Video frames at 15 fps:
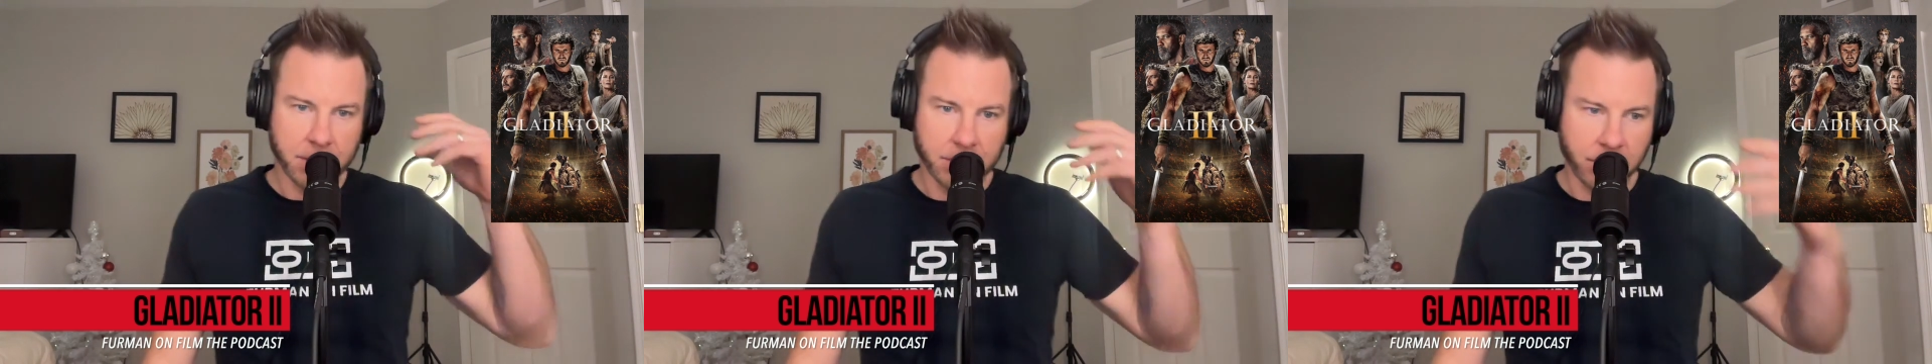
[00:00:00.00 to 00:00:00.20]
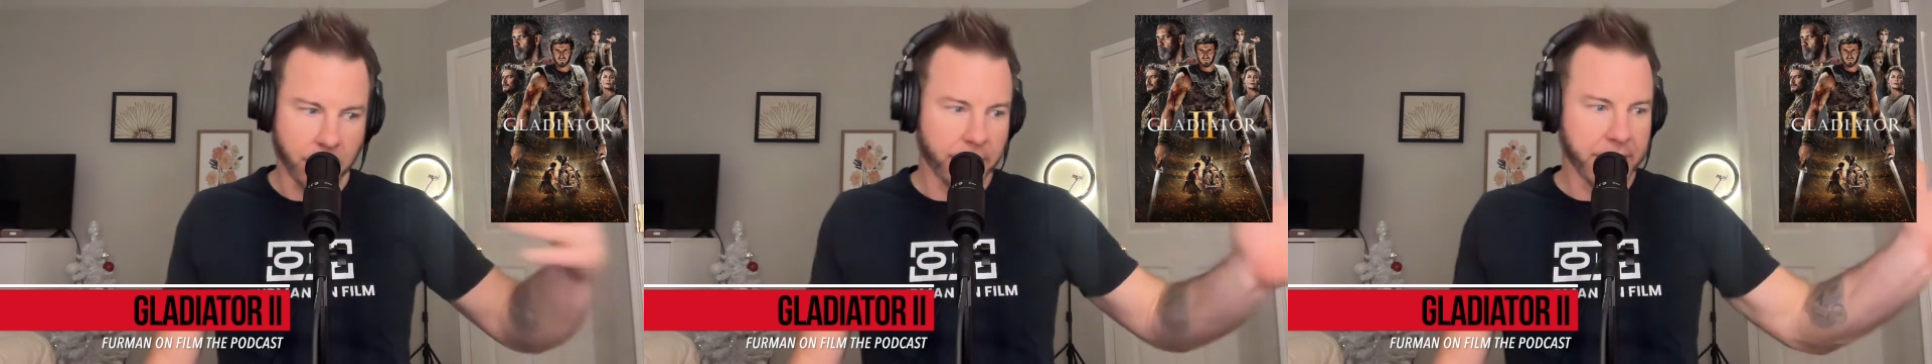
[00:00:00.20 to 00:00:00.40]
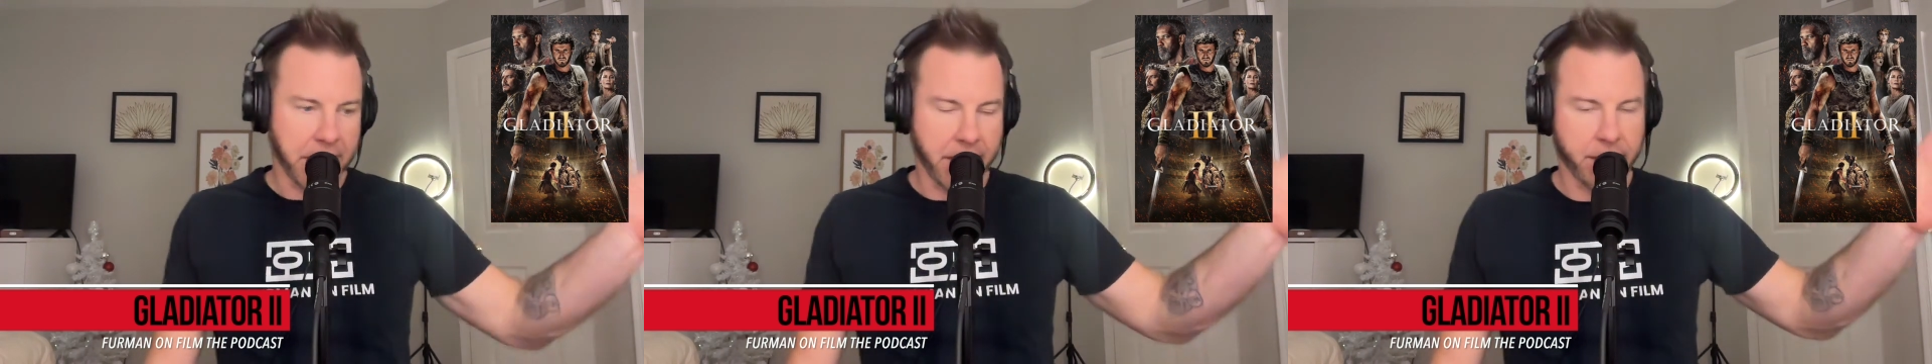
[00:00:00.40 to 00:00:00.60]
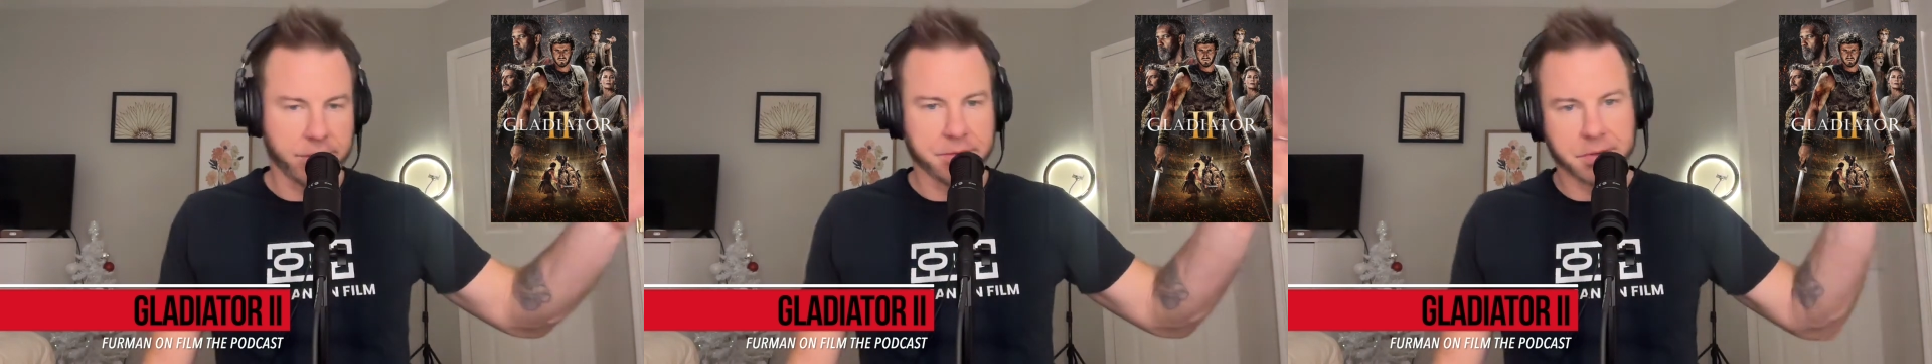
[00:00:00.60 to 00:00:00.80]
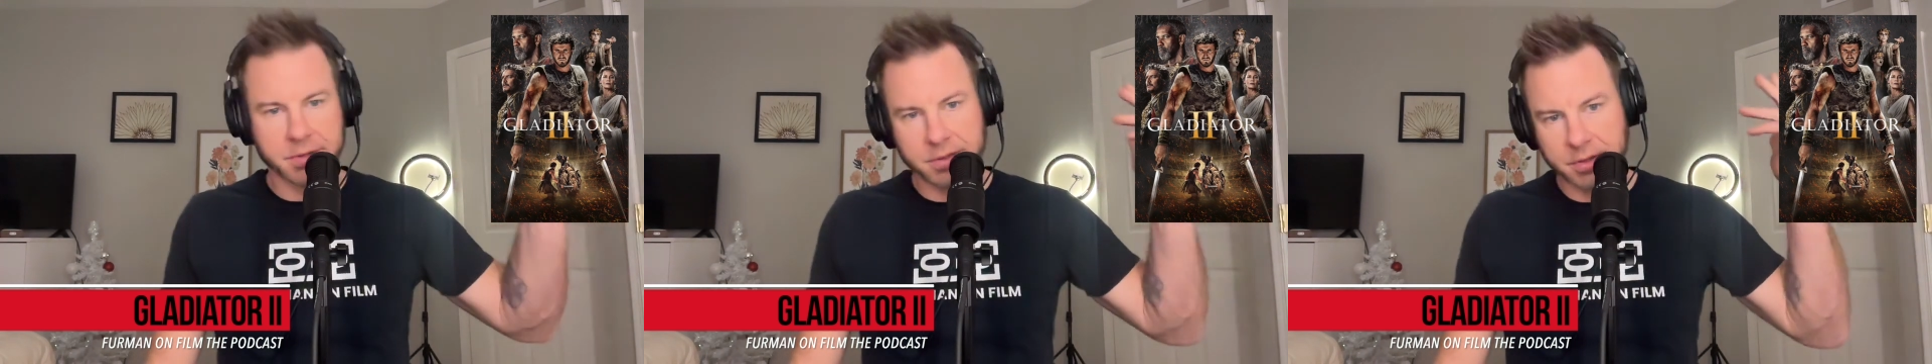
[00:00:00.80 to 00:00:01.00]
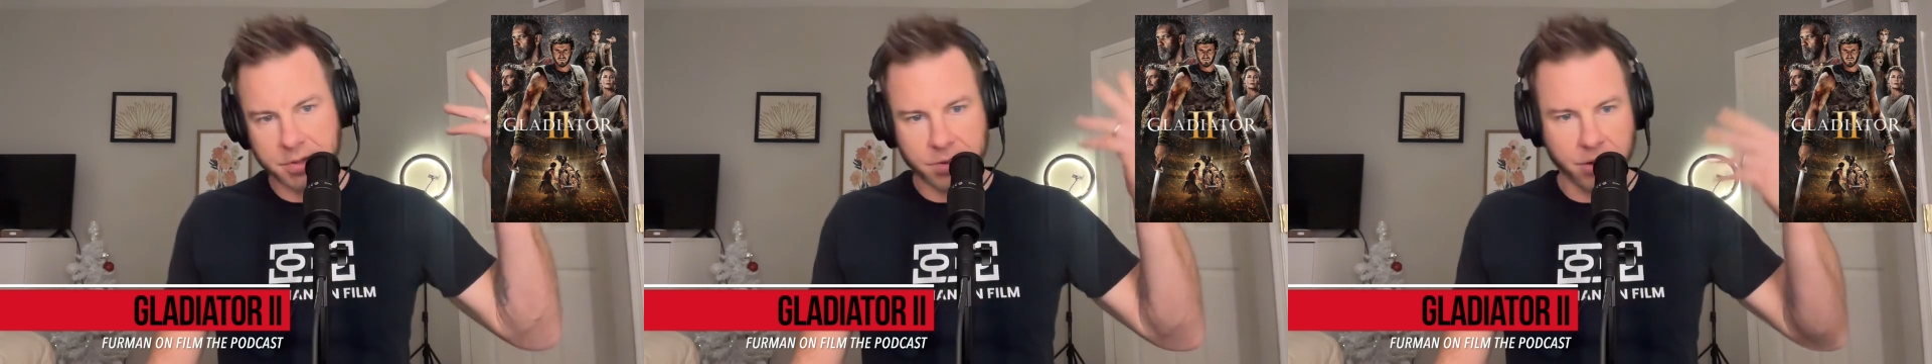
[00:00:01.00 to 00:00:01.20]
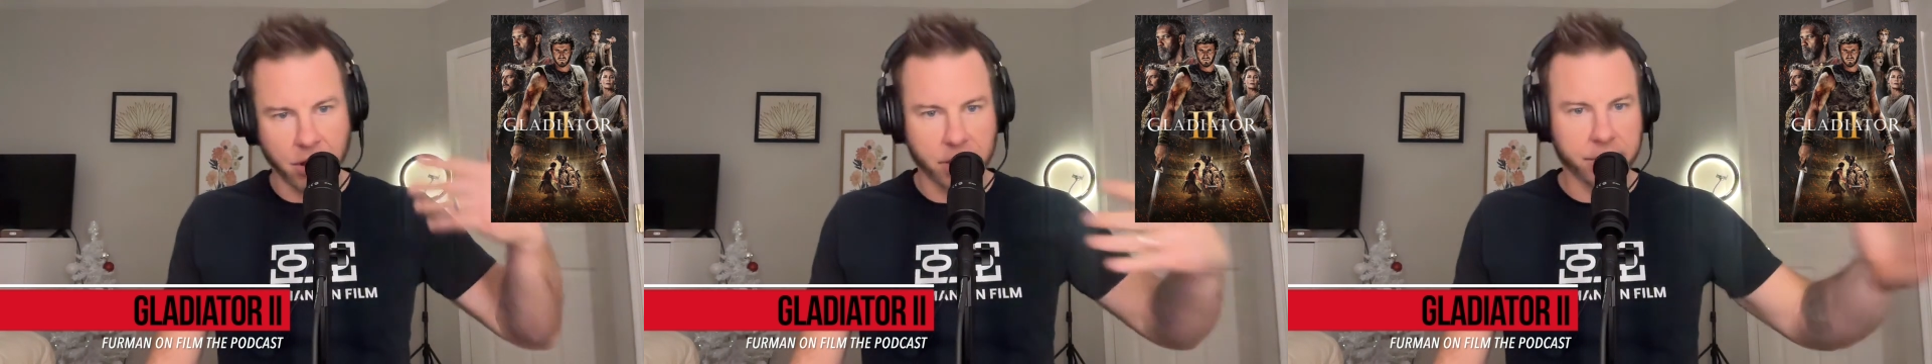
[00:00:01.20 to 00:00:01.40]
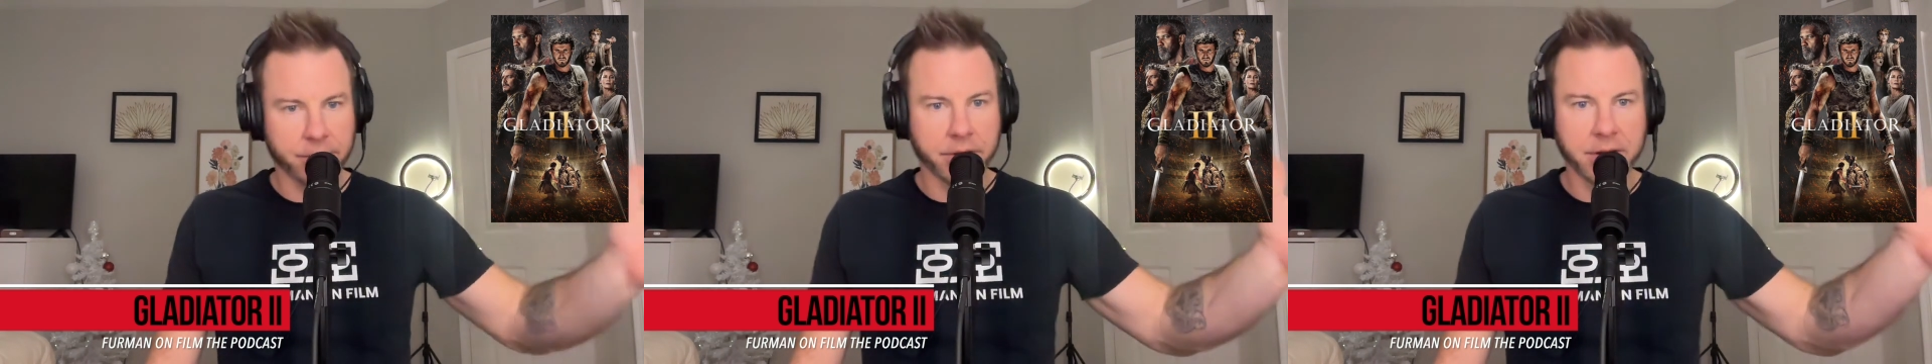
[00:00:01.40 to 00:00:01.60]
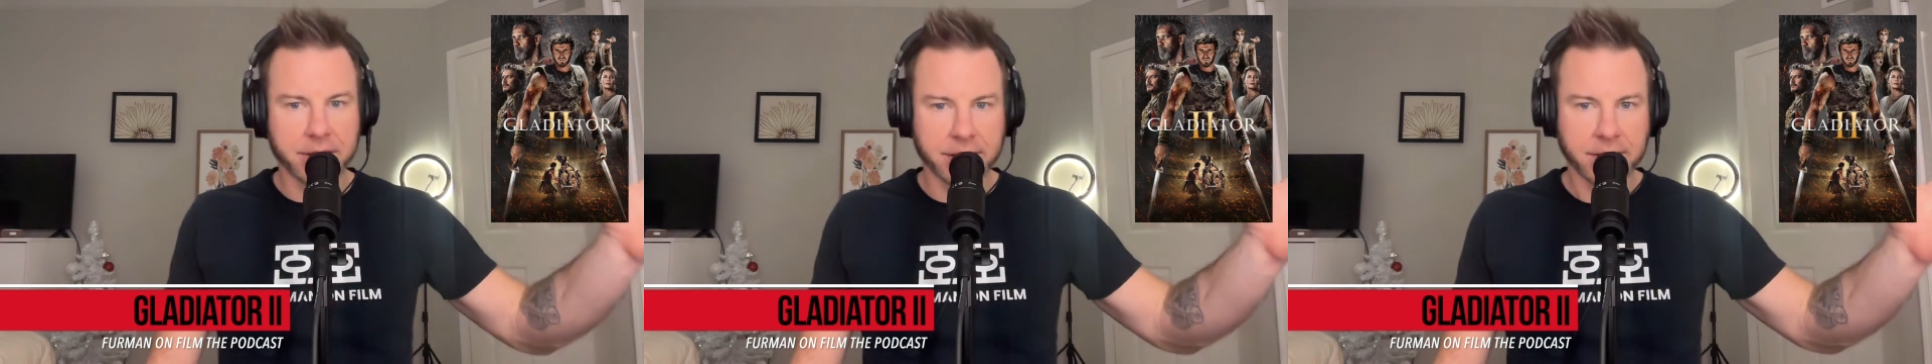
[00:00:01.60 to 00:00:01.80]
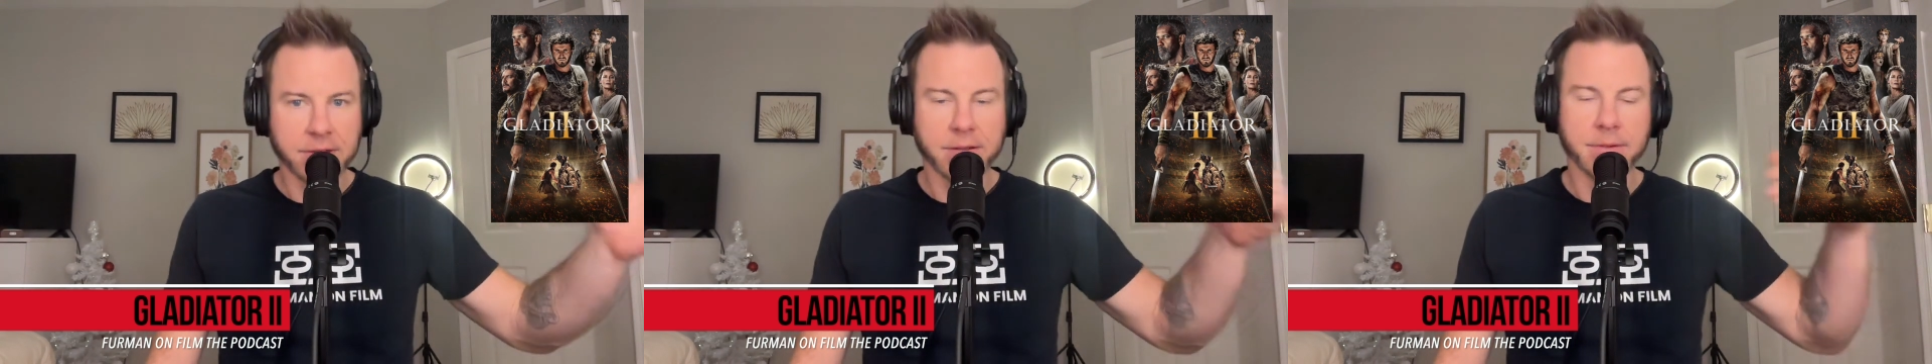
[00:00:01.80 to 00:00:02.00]
going out, conquering
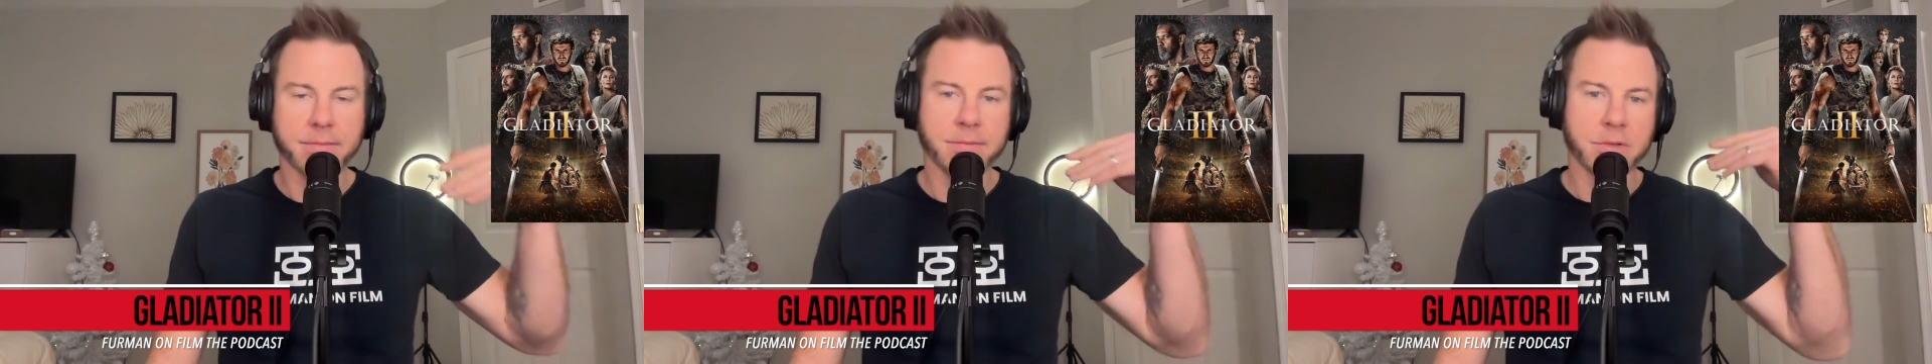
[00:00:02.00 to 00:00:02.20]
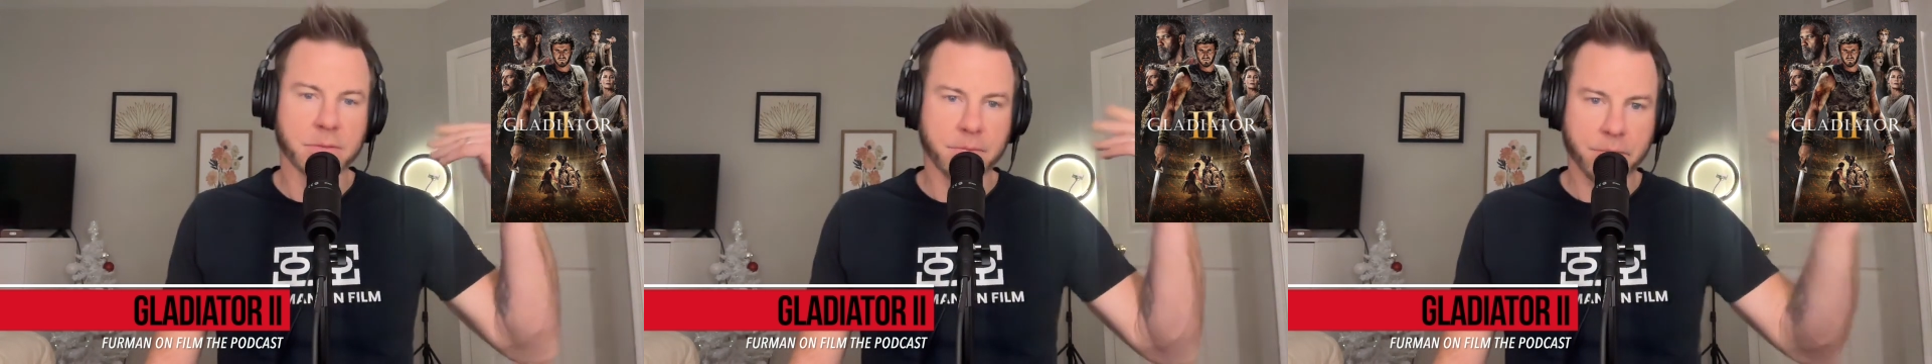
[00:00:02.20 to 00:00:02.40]
kingdoms,